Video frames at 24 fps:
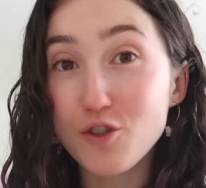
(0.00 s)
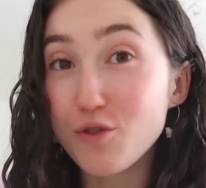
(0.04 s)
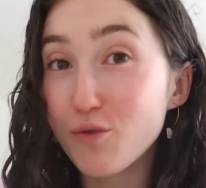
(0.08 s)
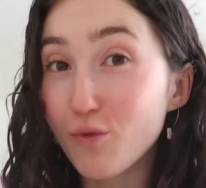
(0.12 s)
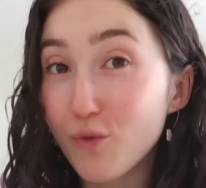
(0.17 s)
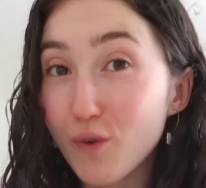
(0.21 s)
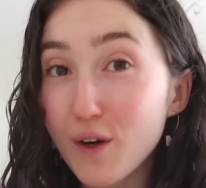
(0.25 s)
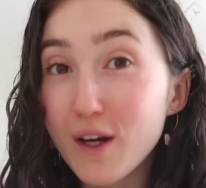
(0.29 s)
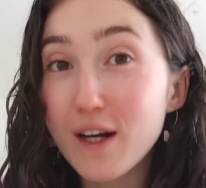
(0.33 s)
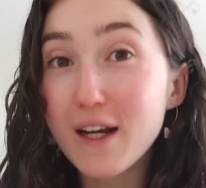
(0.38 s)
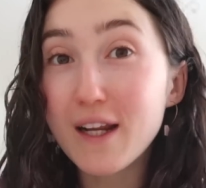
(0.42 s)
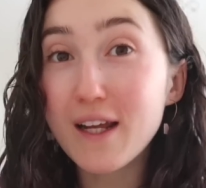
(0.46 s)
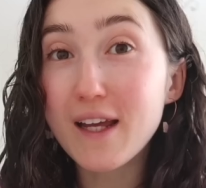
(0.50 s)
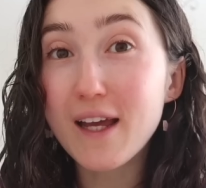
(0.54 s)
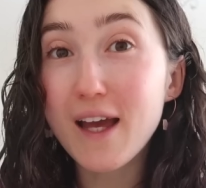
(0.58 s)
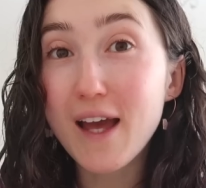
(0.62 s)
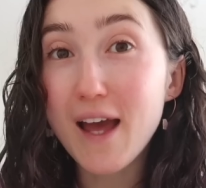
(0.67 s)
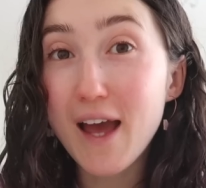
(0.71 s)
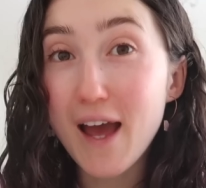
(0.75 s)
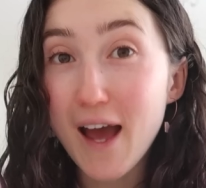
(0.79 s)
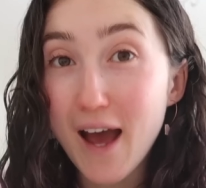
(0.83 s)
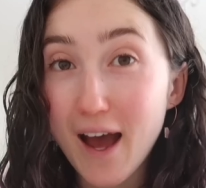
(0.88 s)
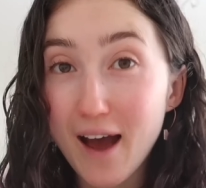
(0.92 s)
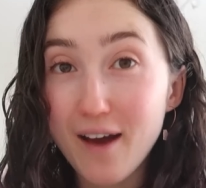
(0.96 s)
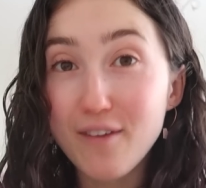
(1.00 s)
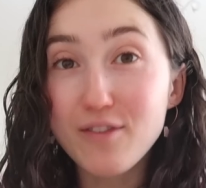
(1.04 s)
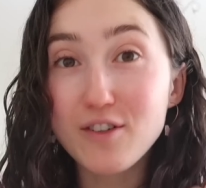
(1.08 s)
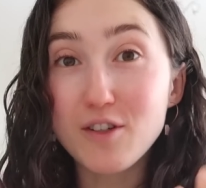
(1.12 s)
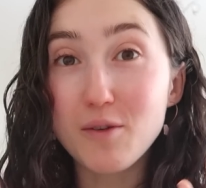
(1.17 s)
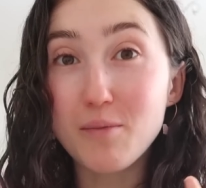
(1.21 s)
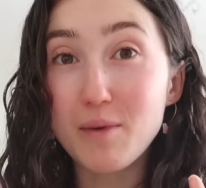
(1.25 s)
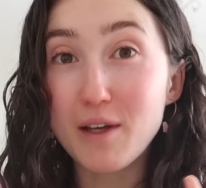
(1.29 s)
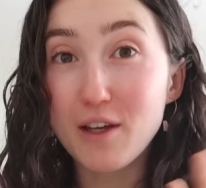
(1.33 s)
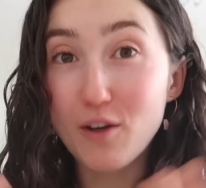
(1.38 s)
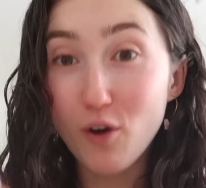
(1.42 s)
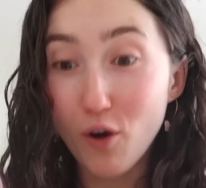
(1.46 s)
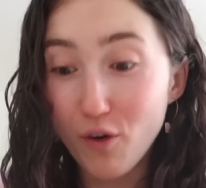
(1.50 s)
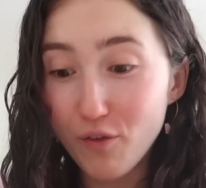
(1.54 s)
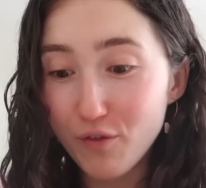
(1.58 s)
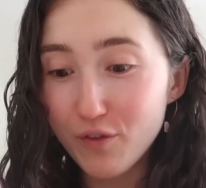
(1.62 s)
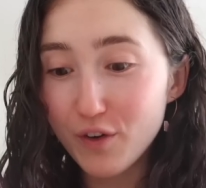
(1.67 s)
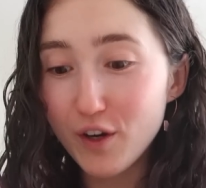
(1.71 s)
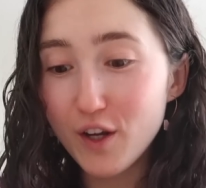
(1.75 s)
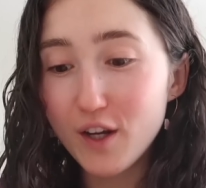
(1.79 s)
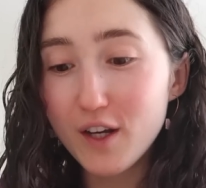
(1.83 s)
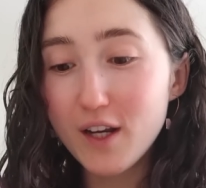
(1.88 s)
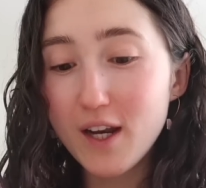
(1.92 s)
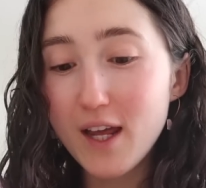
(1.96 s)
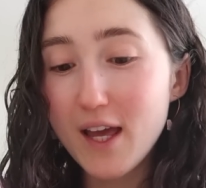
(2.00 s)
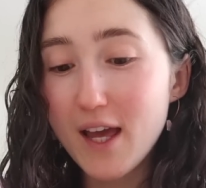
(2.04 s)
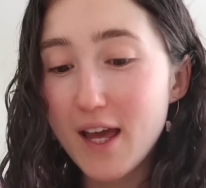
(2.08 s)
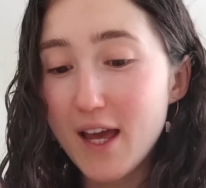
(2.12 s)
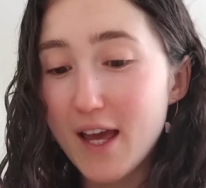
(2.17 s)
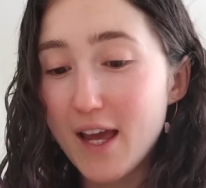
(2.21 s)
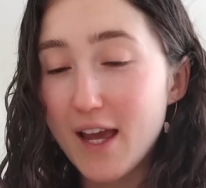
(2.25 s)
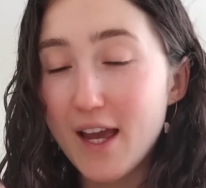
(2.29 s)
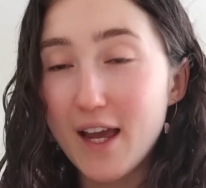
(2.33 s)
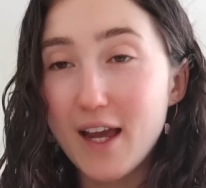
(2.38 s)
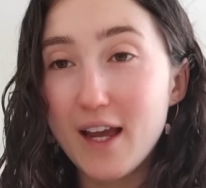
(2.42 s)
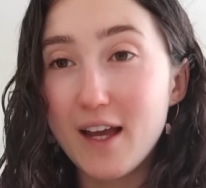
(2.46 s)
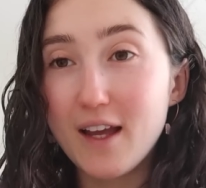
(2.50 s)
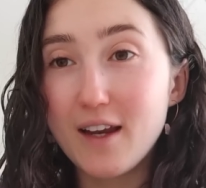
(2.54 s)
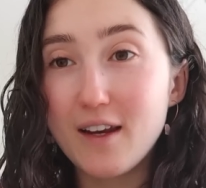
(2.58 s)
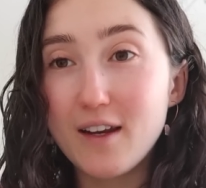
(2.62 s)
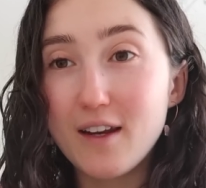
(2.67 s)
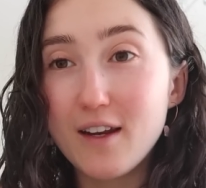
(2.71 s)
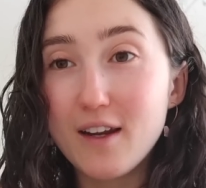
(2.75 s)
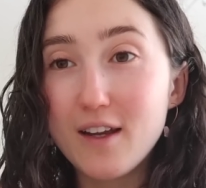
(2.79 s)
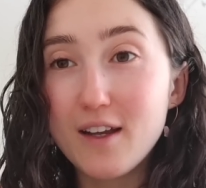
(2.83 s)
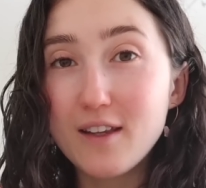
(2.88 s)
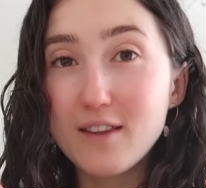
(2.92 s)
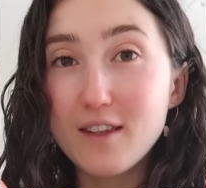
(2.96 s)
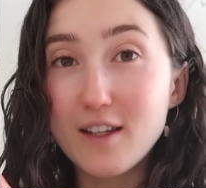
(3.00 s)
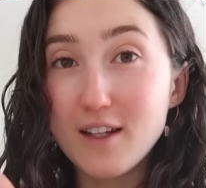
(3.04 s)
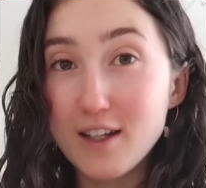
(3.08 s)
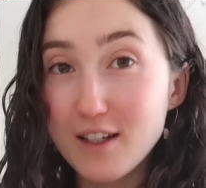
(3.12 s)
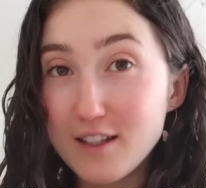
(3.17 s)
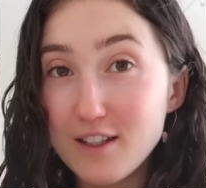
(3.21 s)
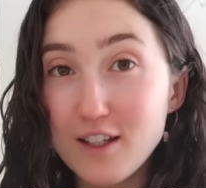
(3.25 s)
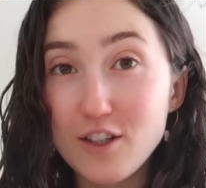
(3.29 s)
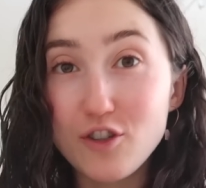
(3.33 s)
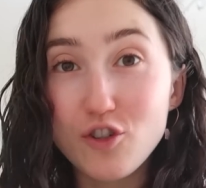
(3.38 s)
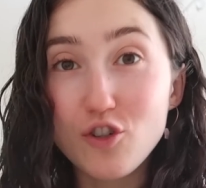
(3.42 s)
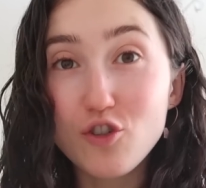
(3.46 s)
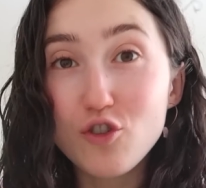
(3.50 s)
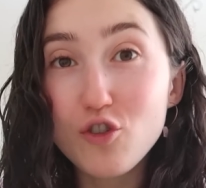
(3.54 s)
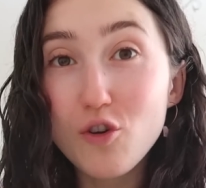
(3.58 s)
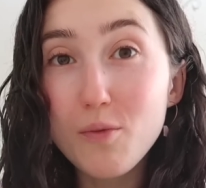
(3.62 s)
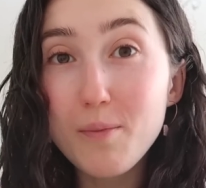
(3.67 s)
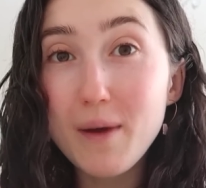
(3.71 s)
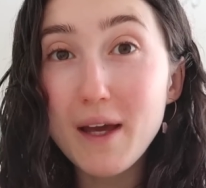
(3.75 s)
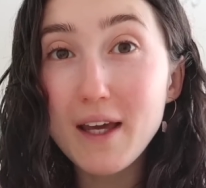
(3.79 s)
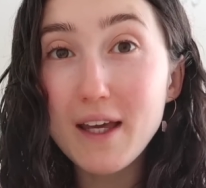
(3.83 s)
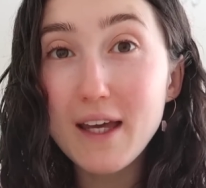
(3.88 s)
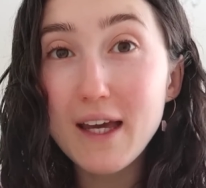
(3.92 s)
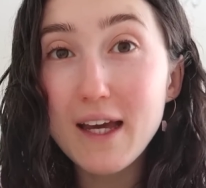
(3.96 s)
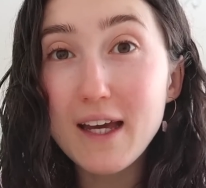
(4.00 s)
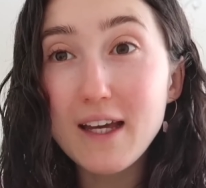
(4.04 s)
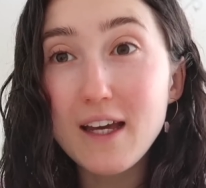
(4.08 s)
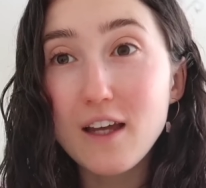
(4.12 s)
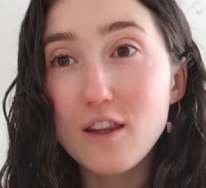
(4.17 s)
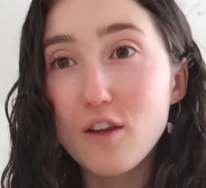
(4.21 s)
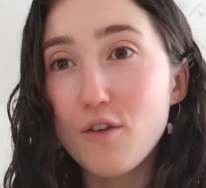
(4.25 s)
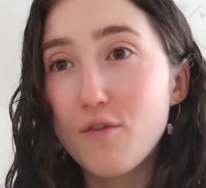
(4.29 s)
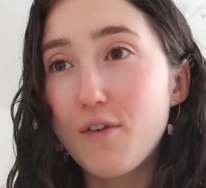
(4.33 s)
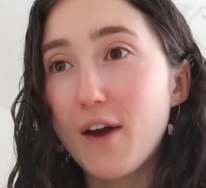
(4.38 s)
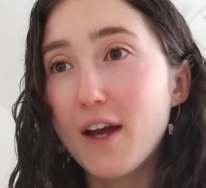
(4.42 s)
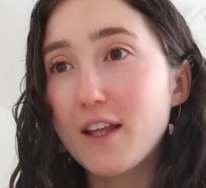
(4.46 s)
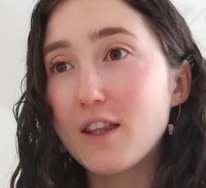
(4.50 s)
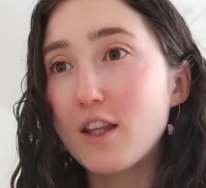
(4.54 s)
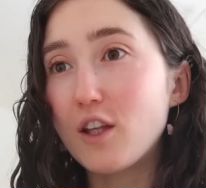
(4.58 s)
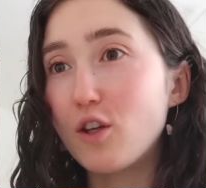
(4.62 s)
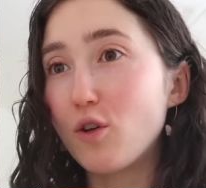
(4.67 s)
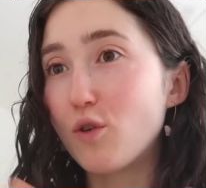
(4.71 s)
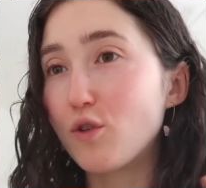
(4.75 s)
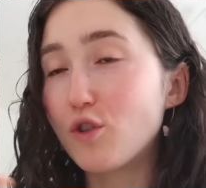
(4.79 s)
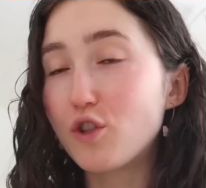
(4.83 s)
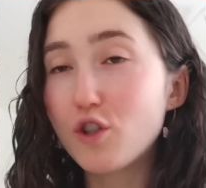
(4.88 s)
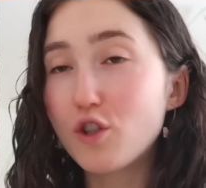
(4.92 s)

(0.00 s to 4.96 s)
You really have to be confident in the decisions you're making and the fact that you're